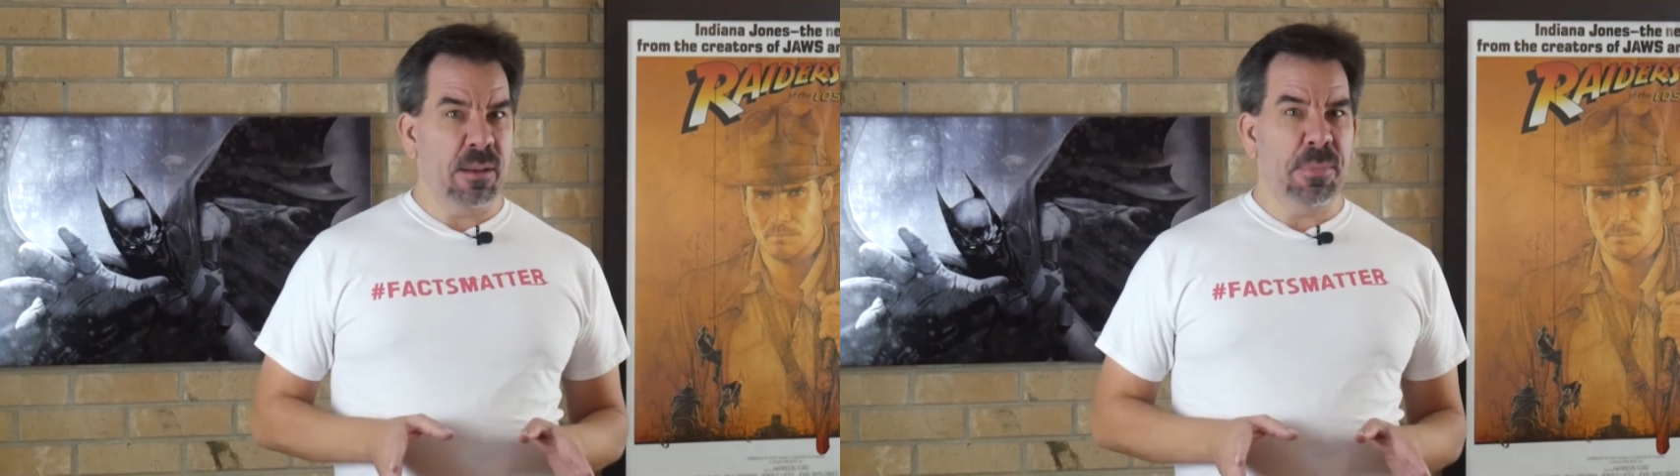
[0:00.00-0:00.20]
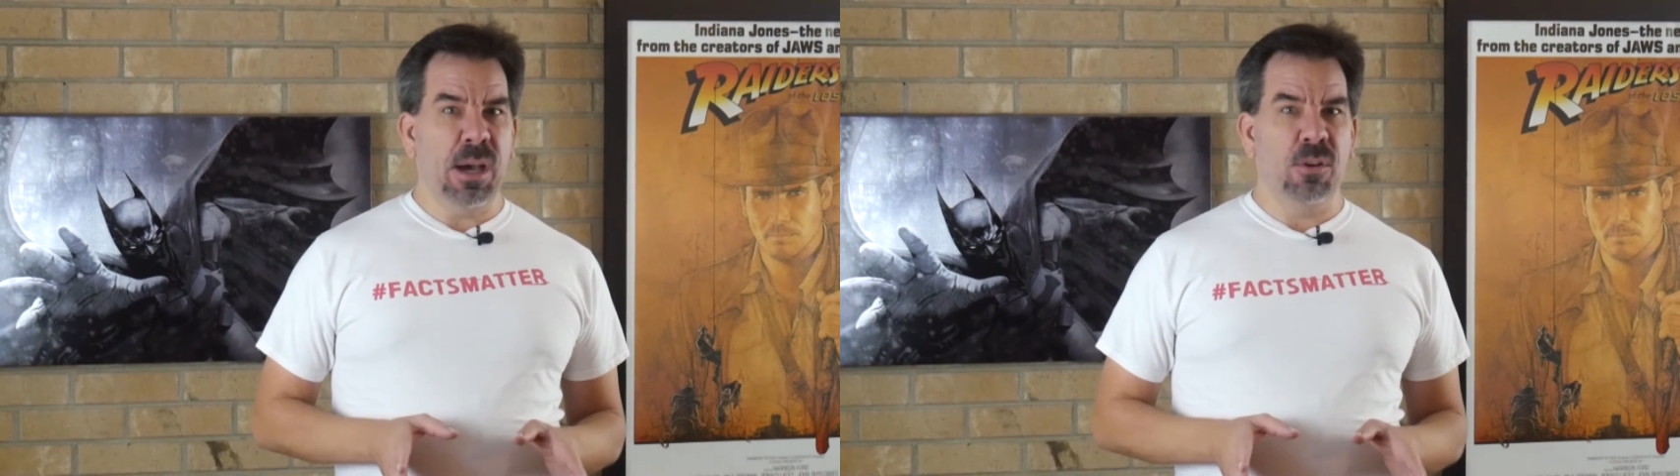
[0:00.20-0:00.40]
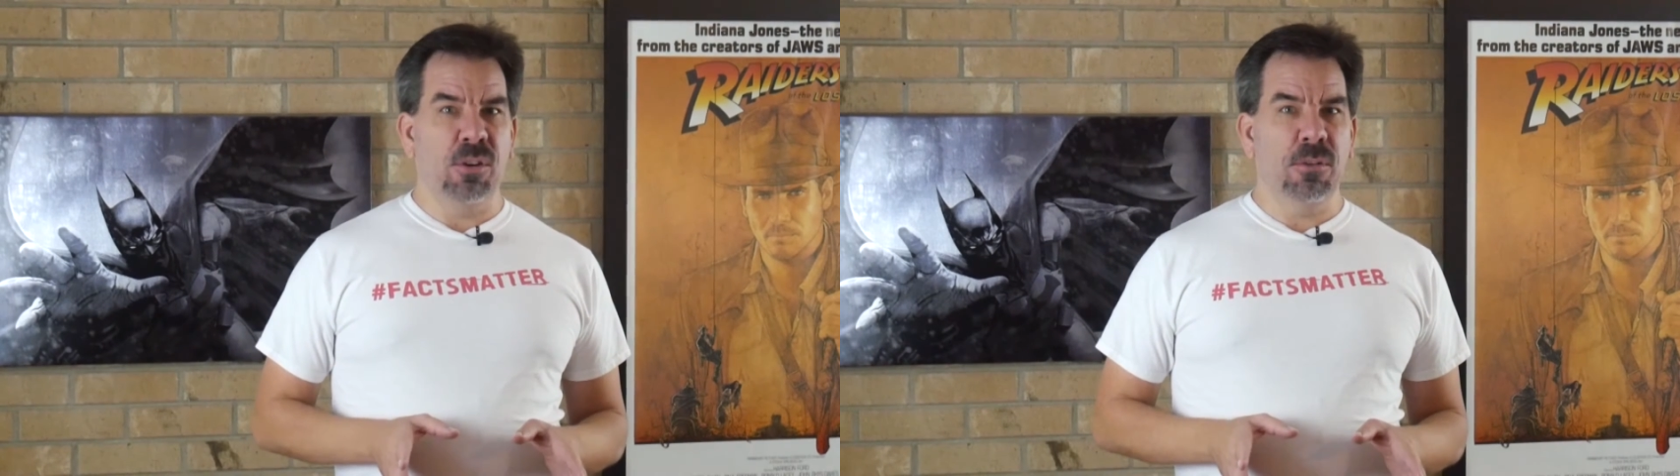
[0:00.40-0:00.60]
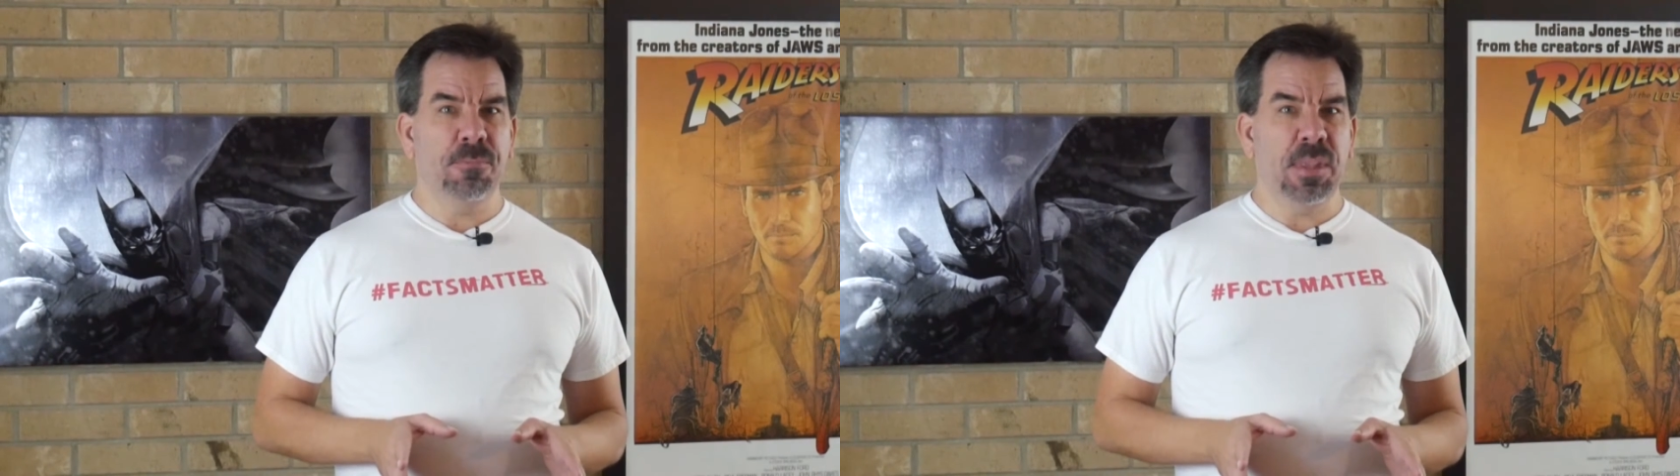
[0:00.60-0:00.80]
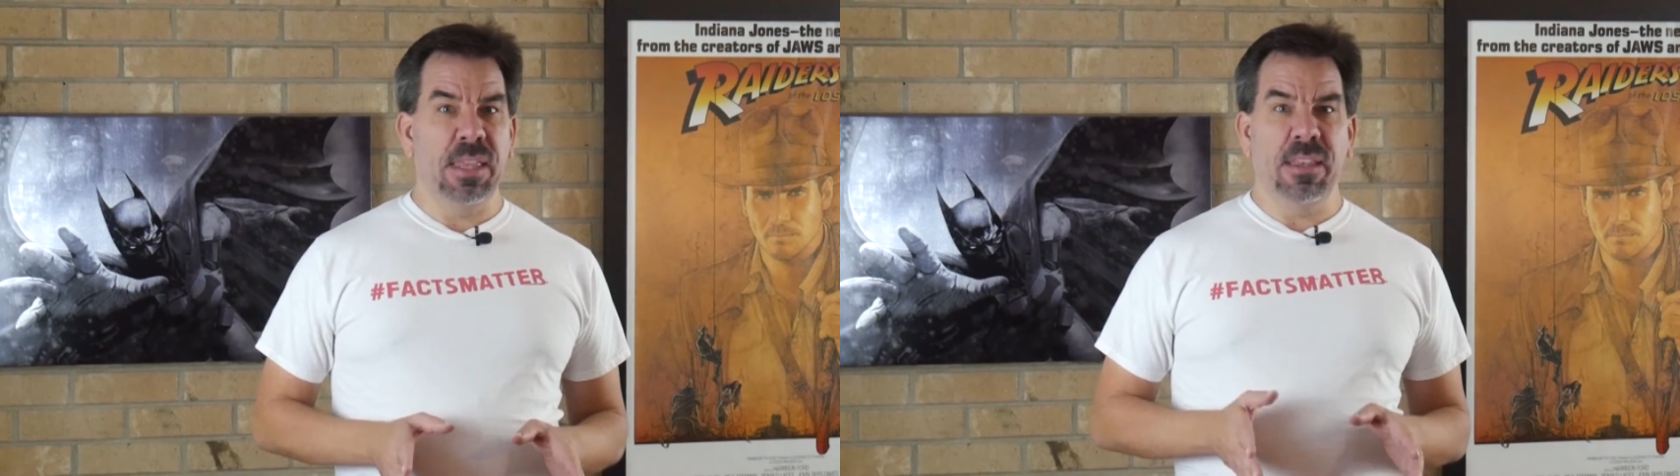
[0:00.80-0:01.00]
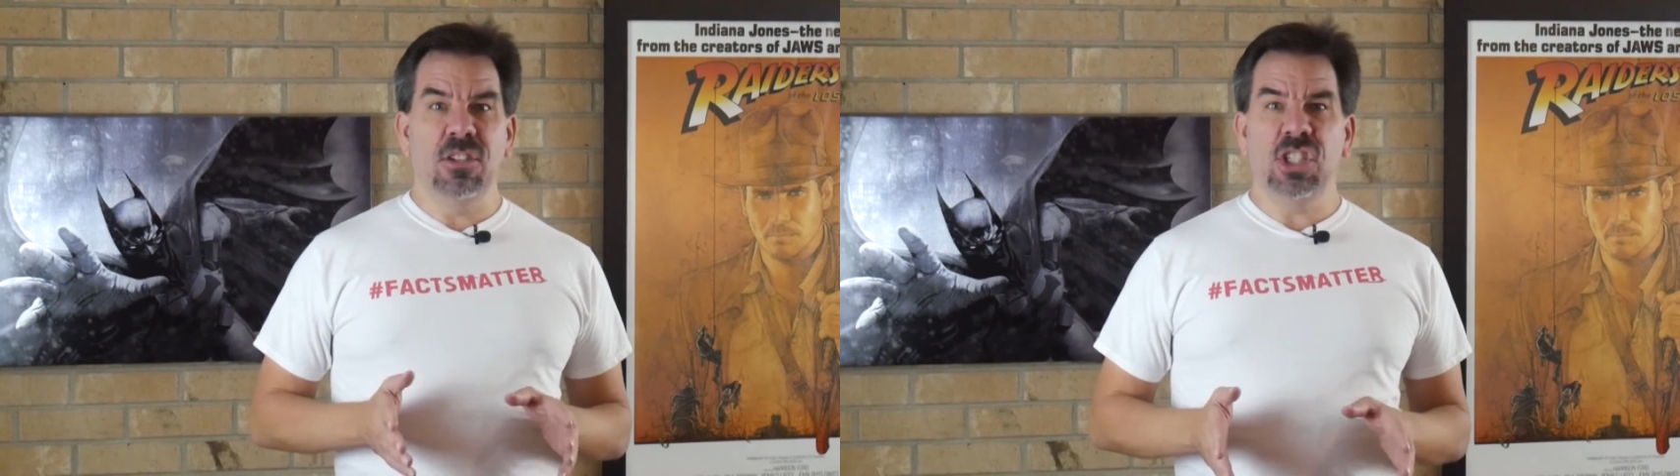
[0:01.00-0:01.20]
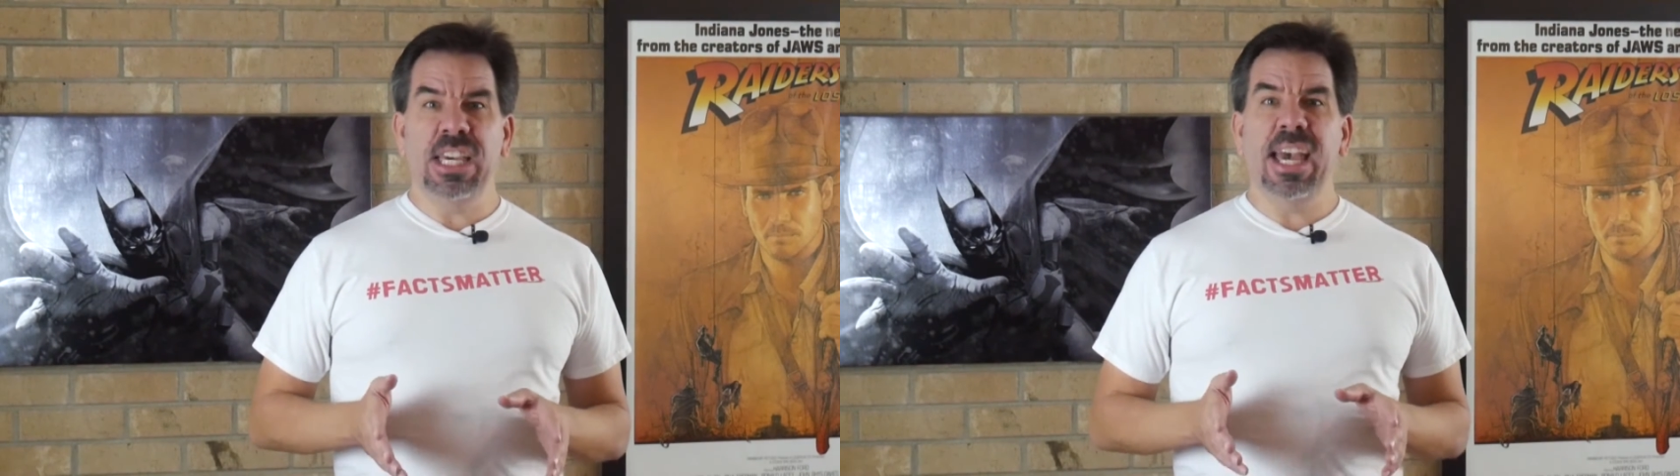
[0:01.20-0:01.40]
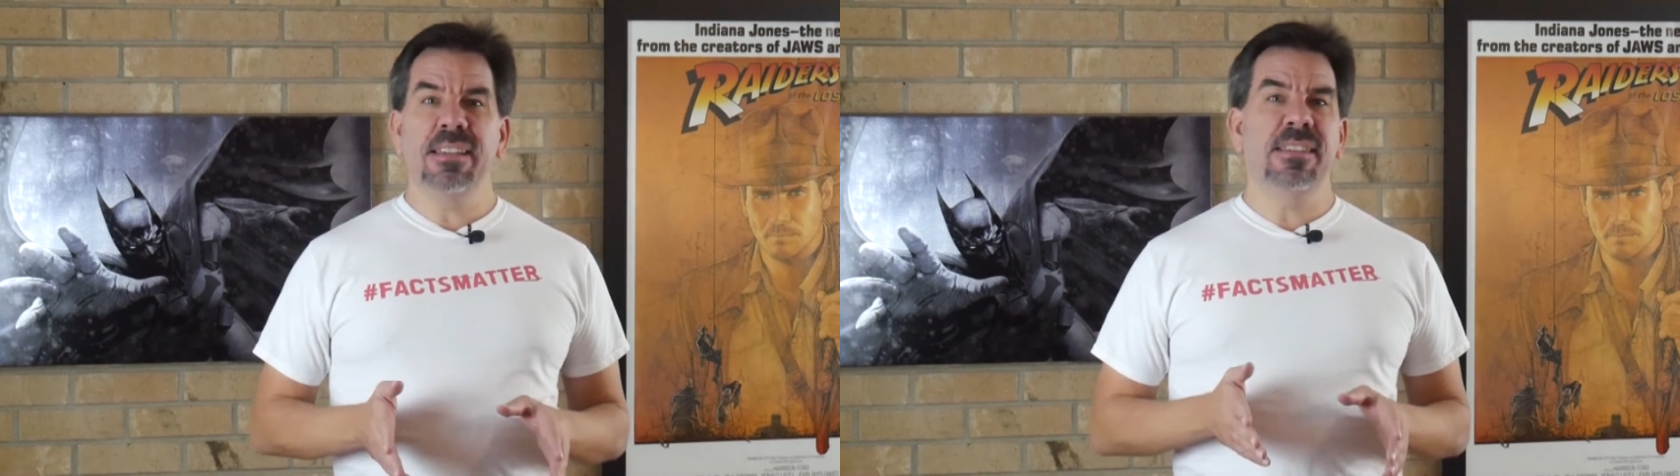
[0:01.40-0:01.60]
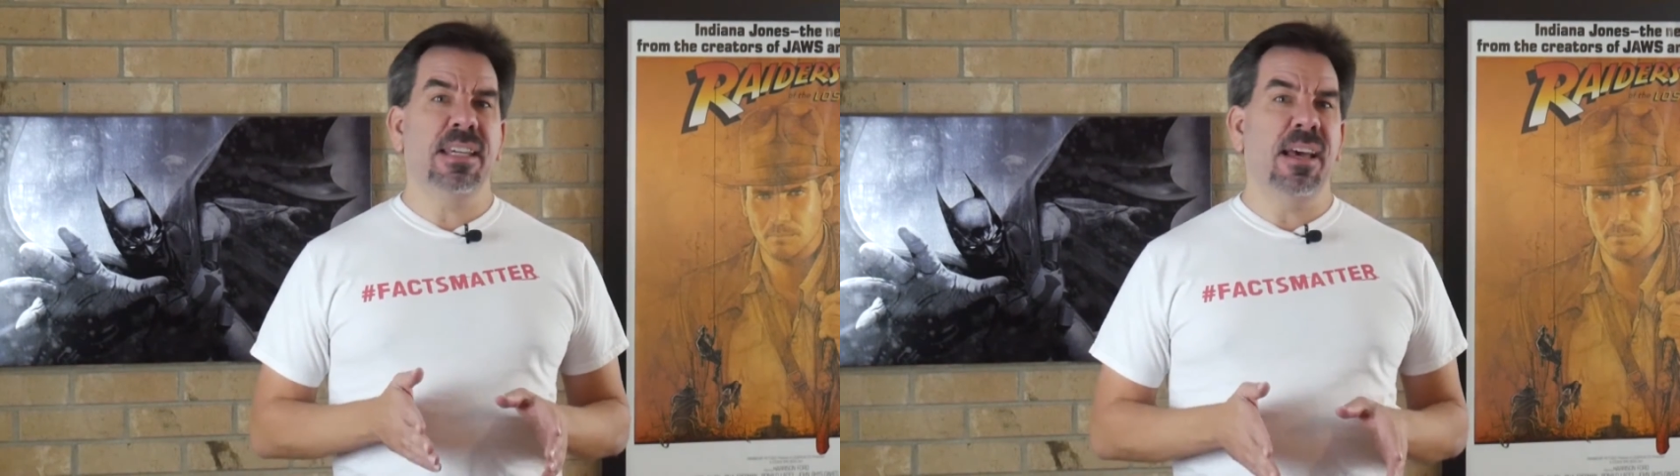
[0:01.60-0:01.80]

about her, and that she has the